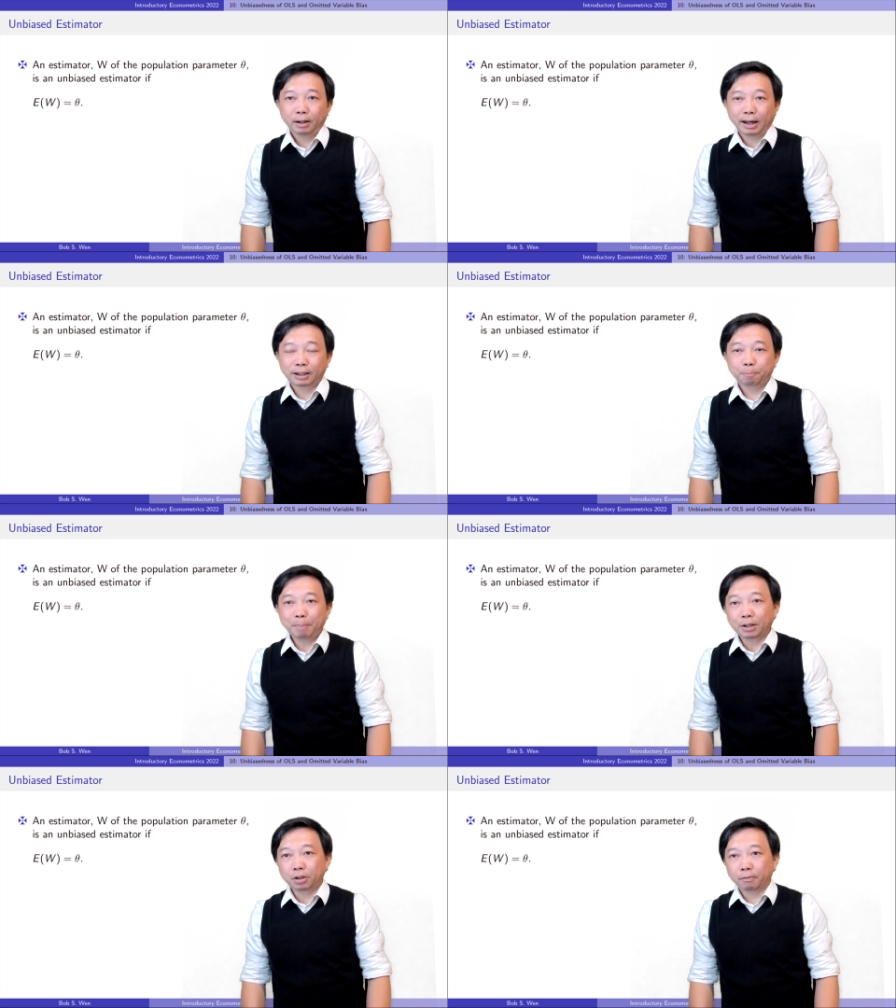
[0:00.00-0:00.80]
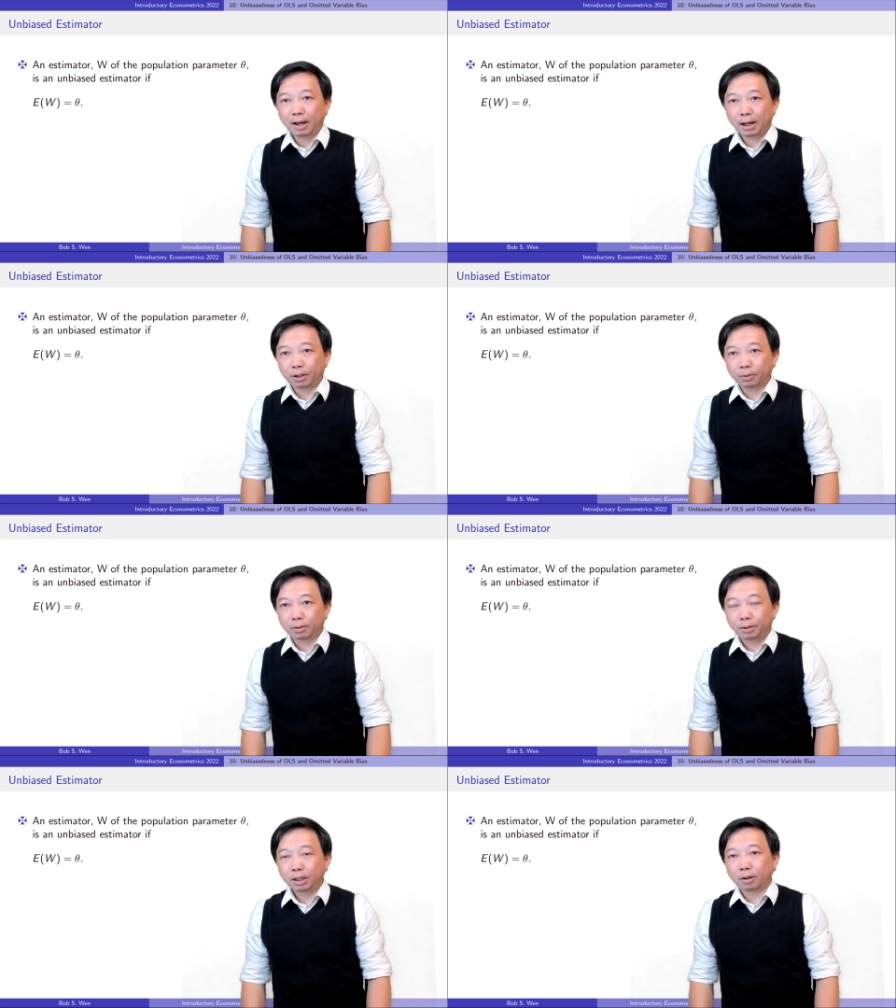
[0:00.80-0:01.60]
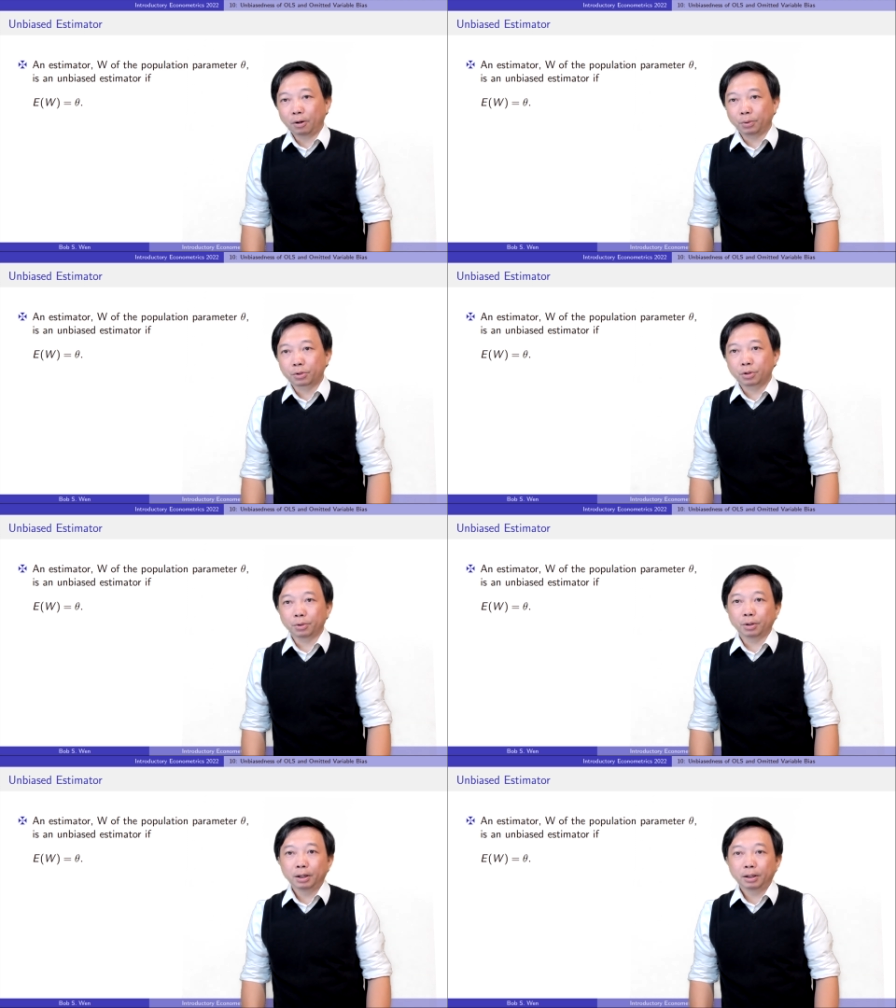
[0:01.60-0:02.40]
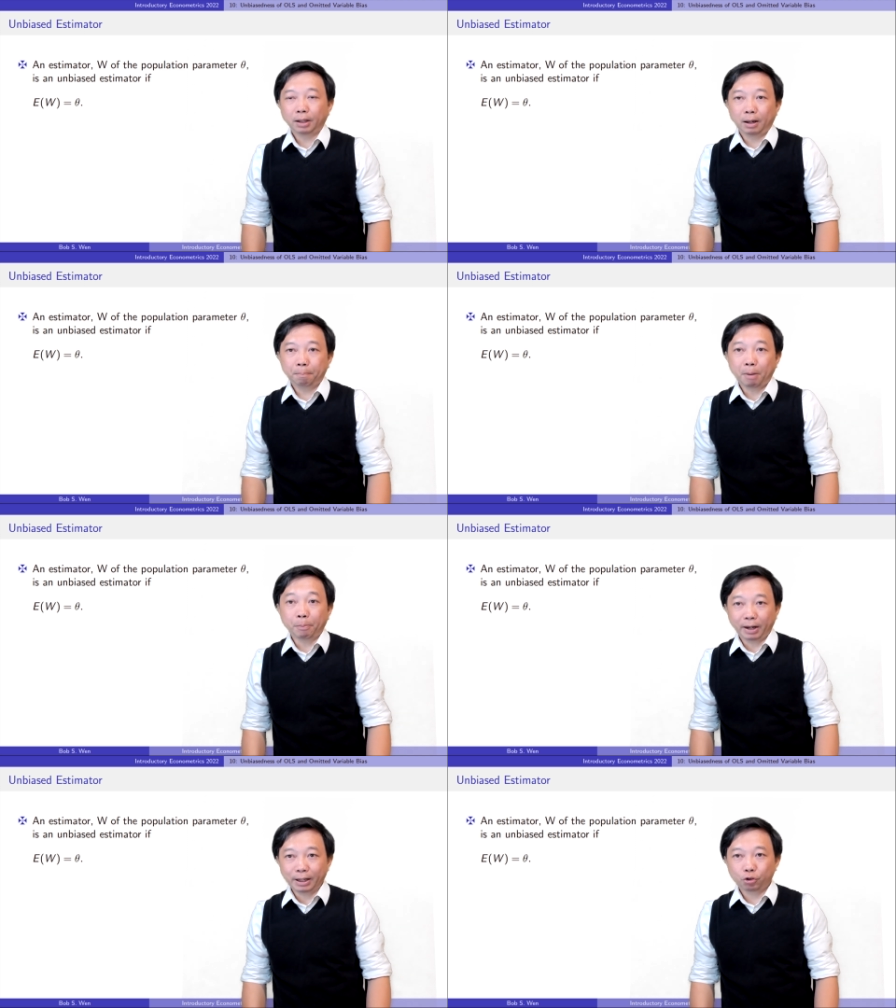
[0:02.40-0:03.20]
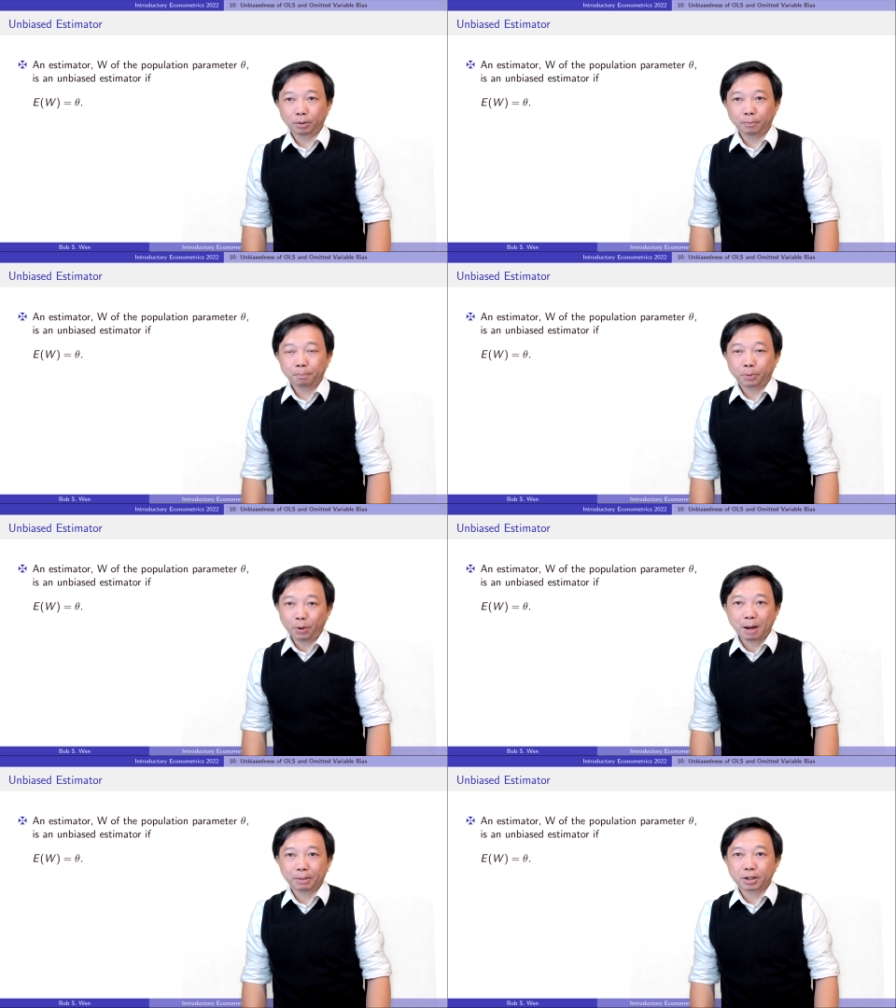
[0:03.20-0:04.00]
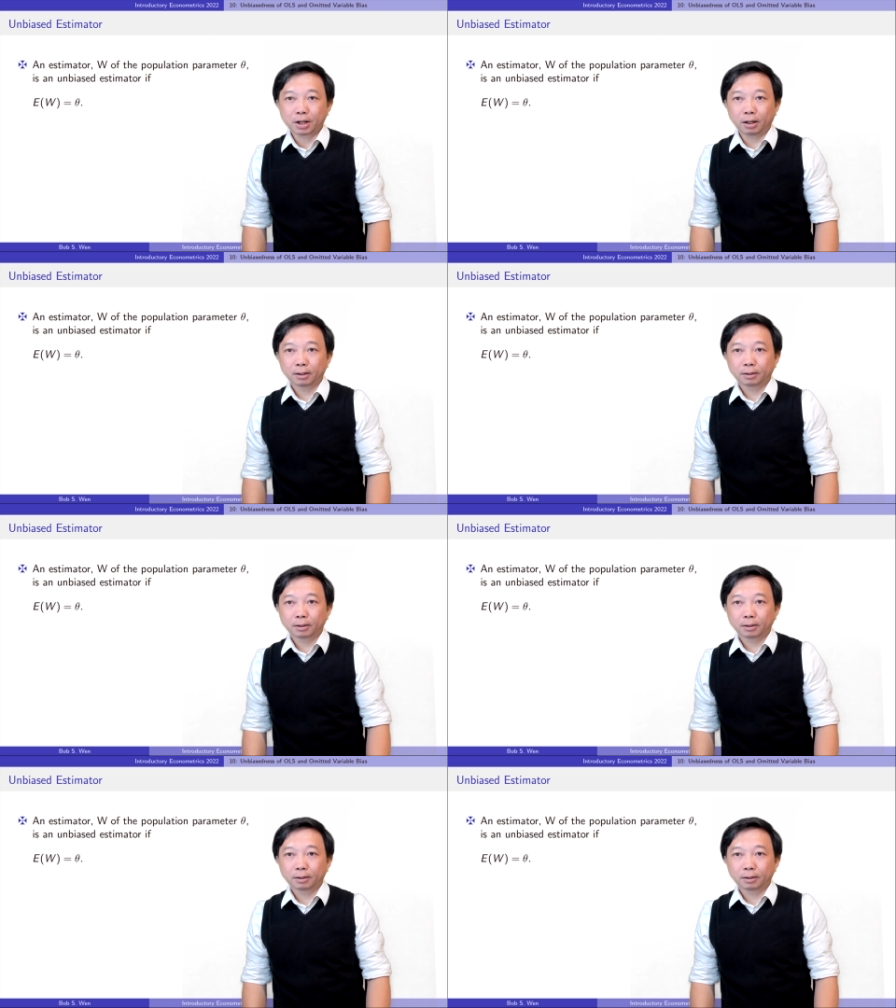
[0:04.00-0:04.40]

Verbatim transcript: expected value equal to the population parameter.